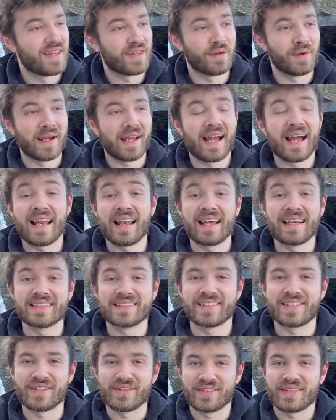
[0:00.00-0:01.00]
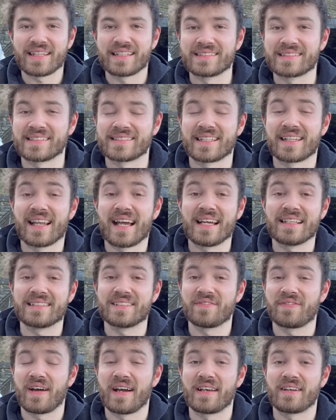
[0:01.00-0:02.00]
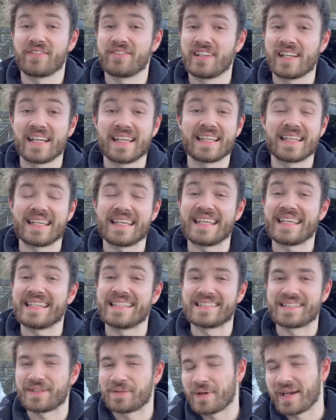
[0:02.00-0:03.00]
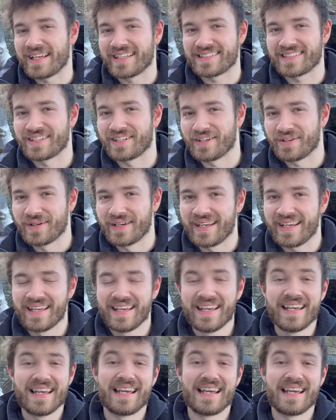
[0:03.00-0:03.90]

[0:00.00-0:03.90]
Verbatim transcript: The way I like to do things is I like to find a really easy way to do it,